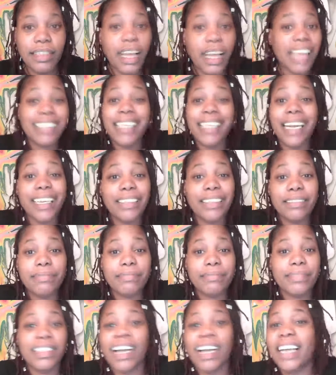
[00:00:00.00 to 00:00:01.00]
I said it.
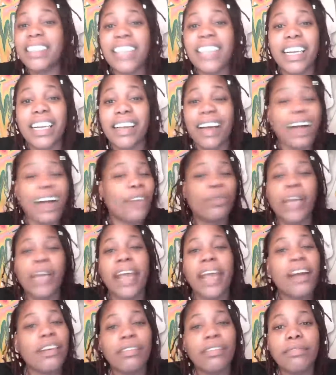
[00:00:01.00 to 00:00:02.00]
I don't
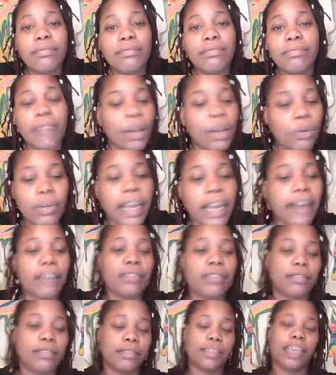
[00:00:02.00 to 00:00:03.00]
care.
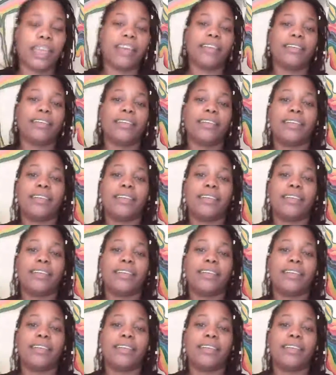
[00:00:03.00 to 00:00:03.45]
Okay.